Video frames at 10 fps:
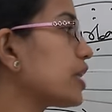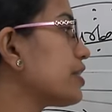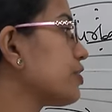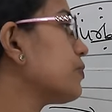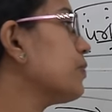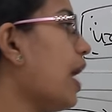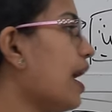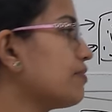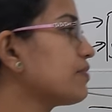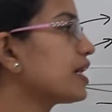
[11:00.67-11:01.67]
into,
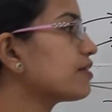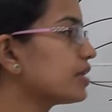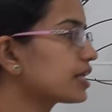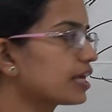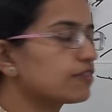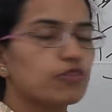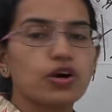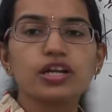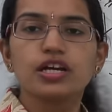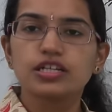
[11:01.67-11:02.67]
and we are working
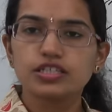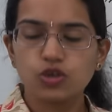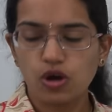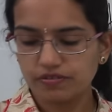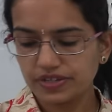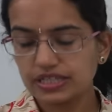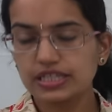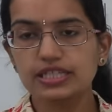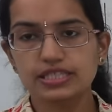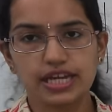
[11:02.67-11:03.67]
for resolving
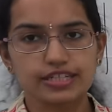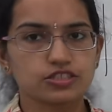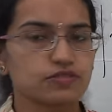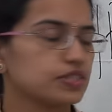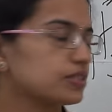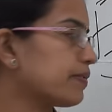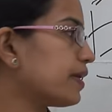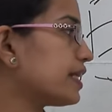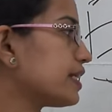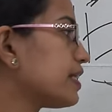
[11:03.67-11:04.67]
these kinds of
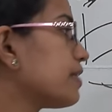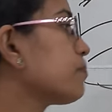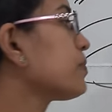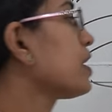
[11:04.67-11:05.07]
disparity.